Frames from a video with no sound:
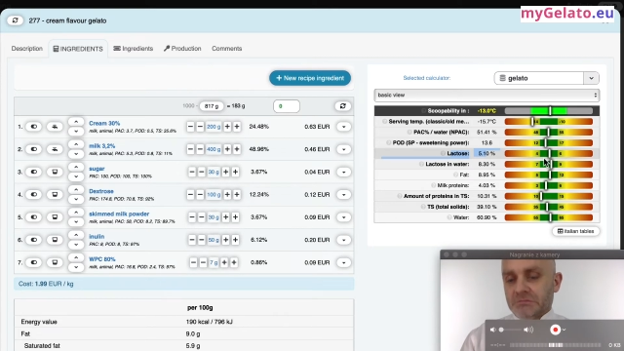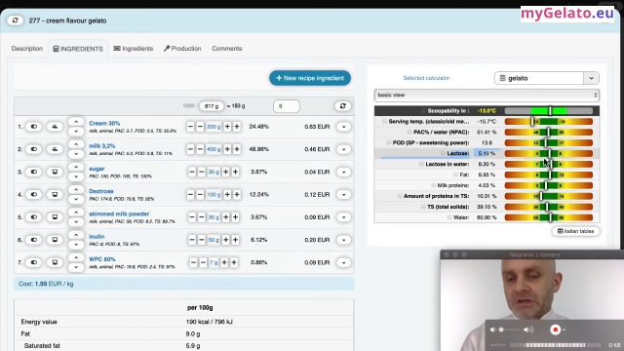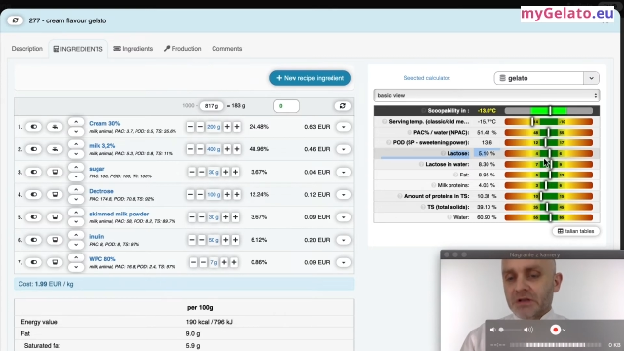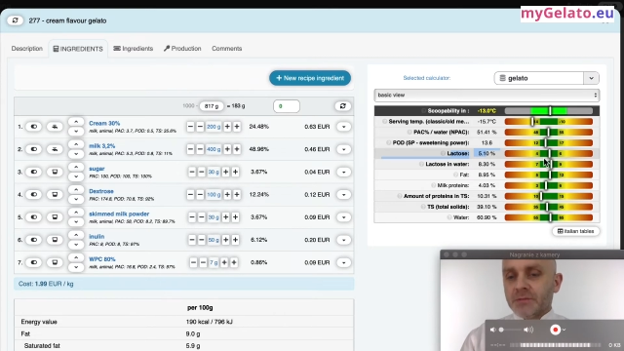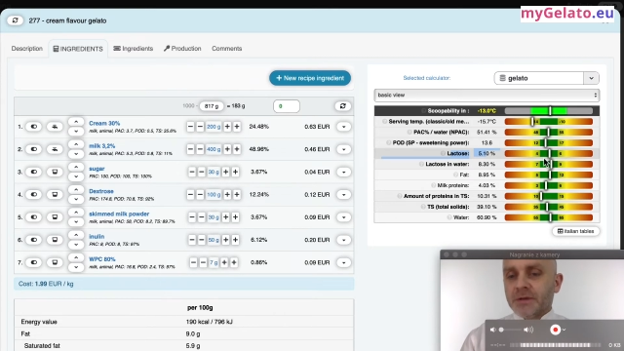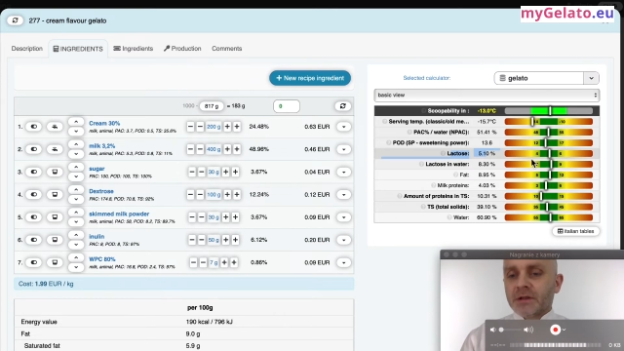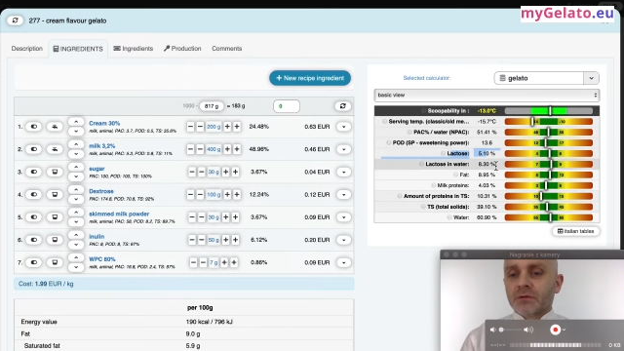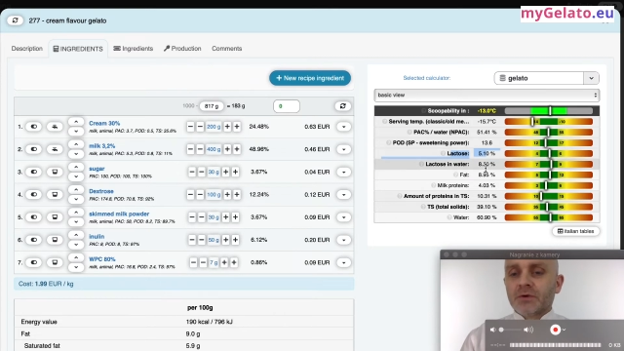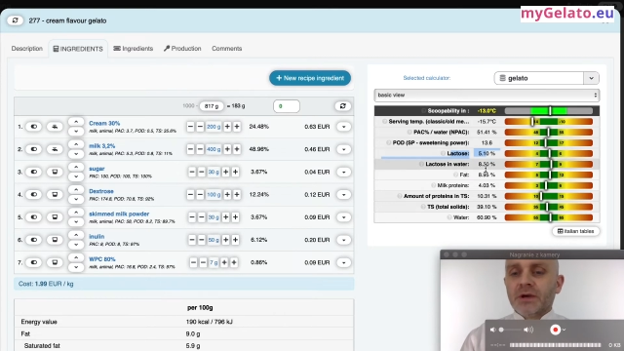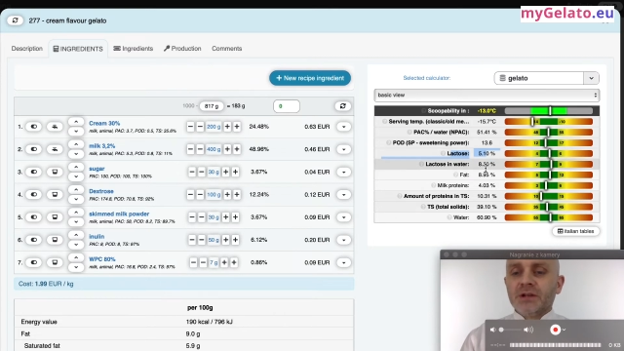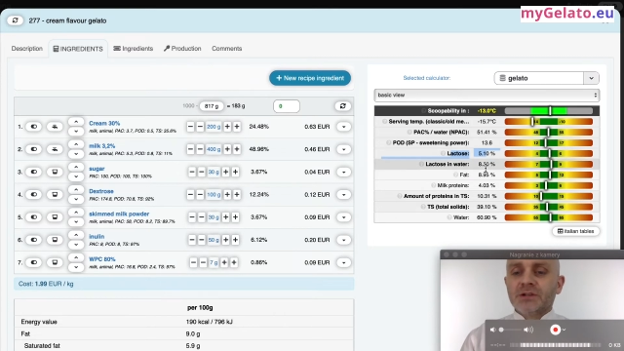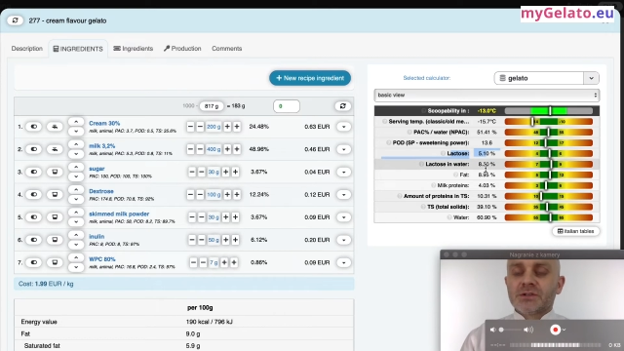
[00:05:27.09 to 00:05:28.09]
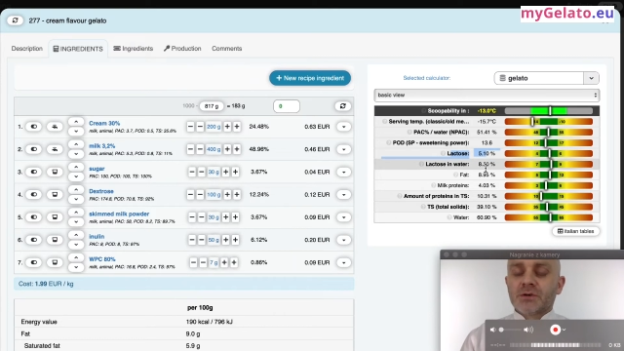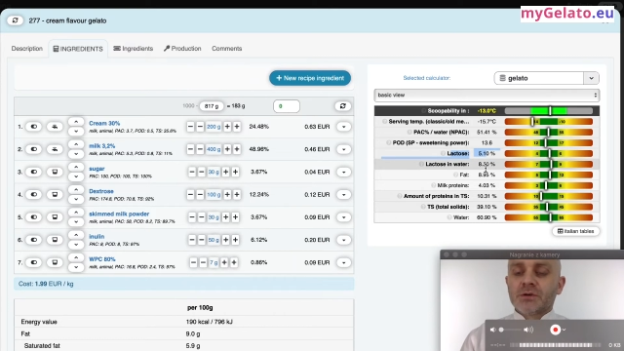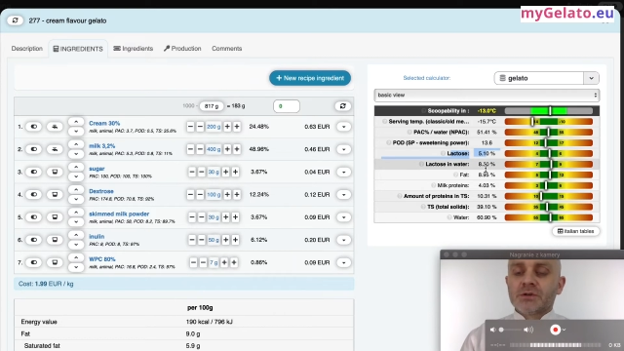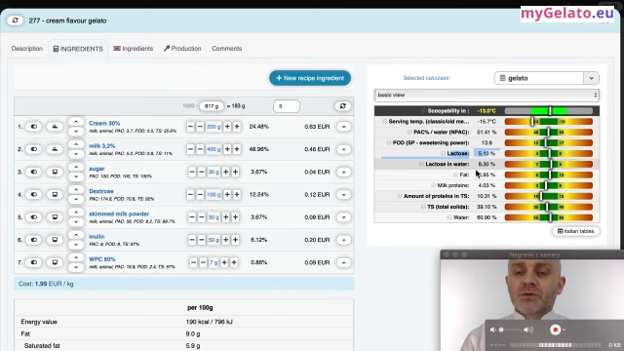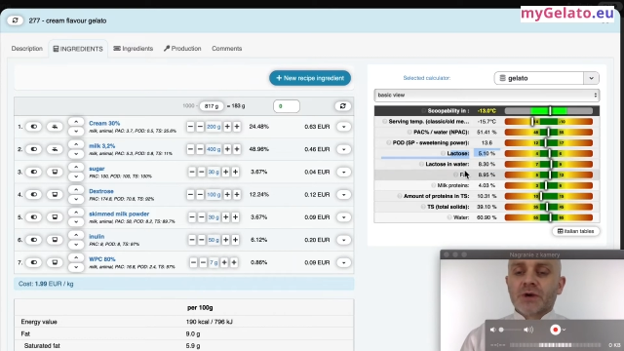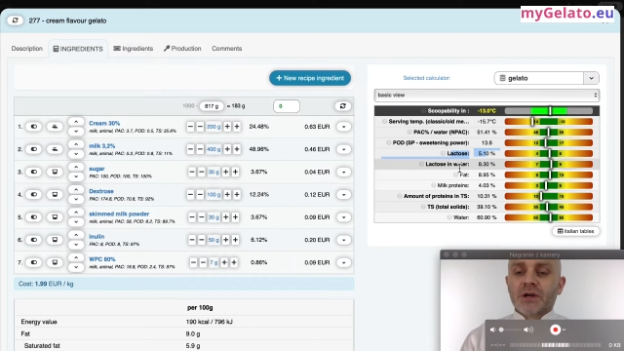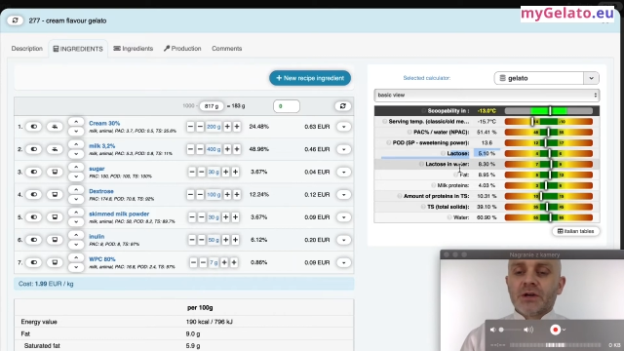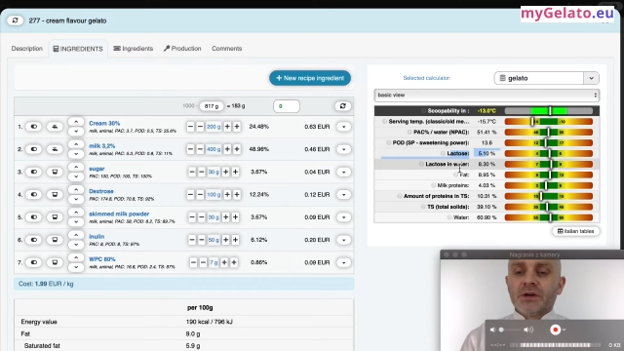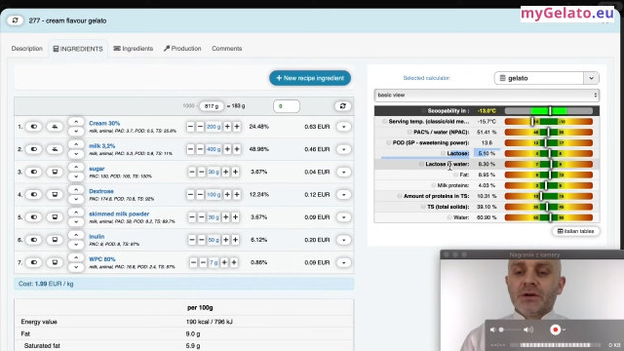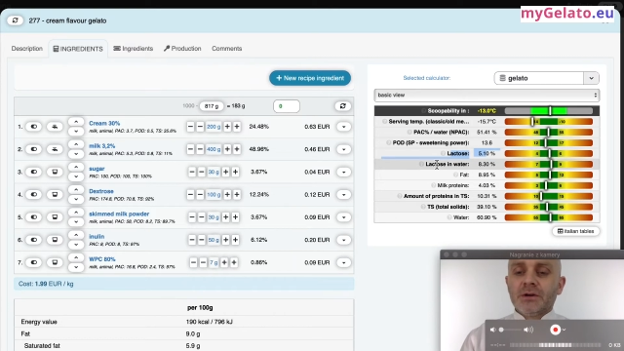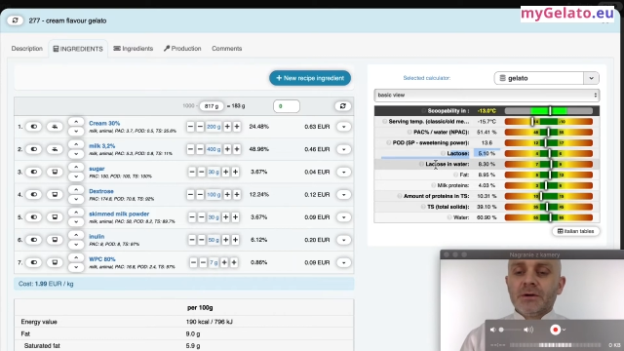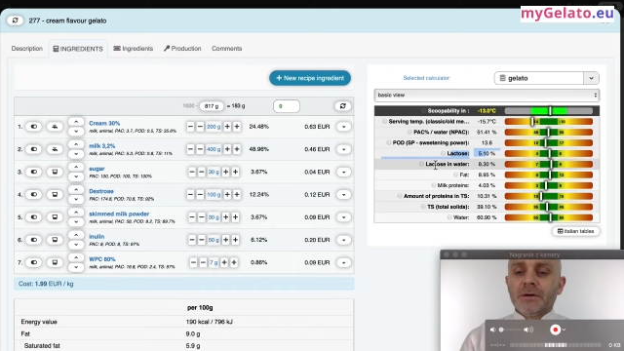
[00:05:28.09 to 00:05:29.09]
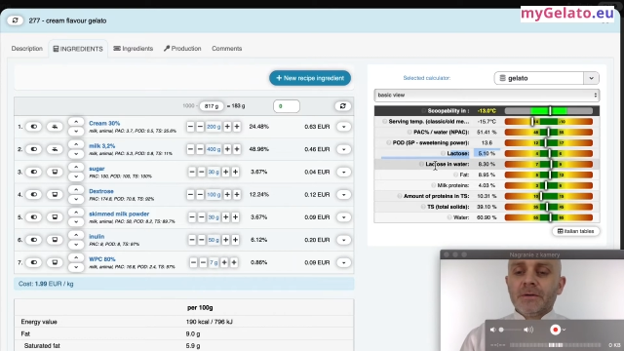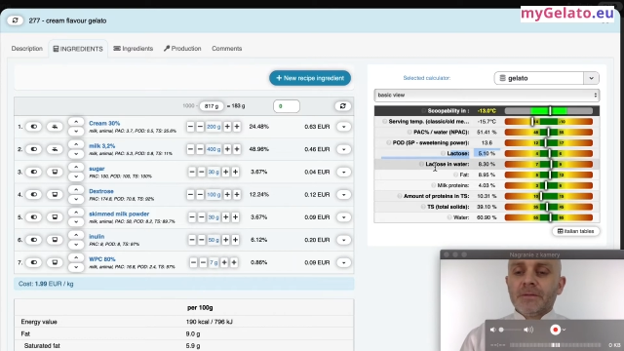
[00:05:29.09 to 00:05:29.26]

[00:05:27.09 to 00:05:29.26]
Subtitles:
in the middle range, so it's quite good.